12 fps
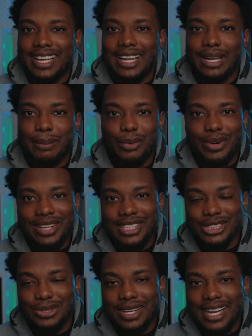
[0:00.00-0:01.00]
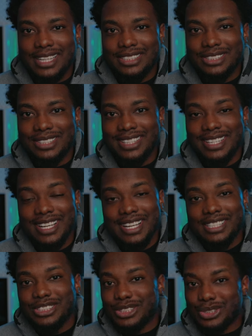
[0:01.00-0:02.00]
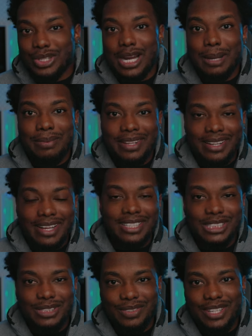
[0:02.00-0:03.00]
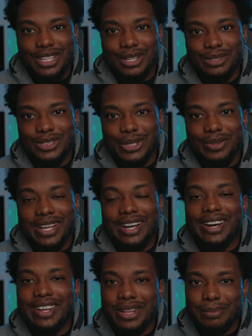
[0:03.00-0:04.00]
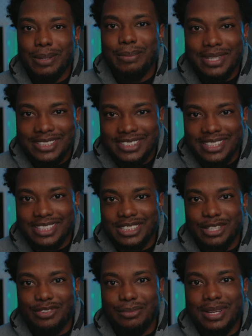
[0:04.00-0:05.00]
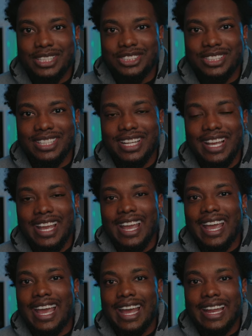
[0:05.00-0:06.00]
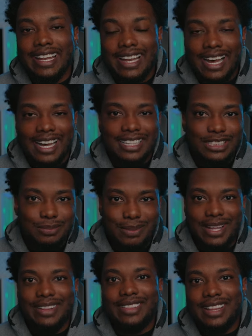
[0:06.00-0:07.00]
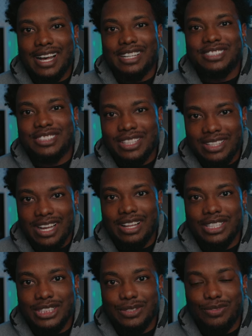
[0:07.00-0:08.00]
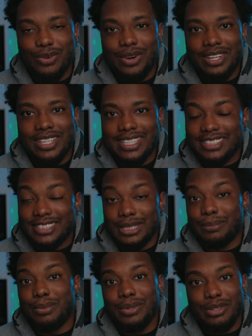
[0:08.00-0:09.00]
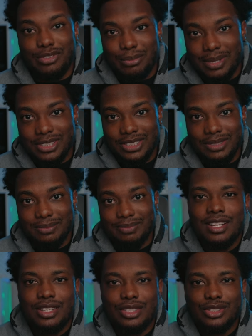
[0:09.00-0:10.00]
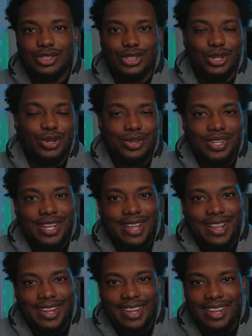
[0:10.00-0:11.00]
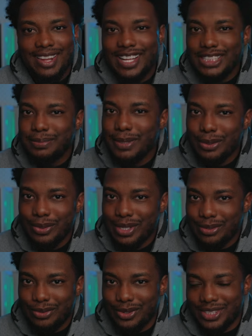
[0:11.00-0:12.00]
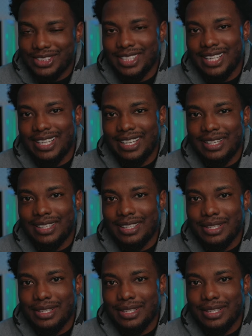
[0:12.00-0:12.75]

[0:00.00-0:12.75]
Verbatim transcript: that, I'm gonna need you guys to subscribe and like this video so that other people can see this information and not spend thousands of dollars for this simple information. So let's be real for a second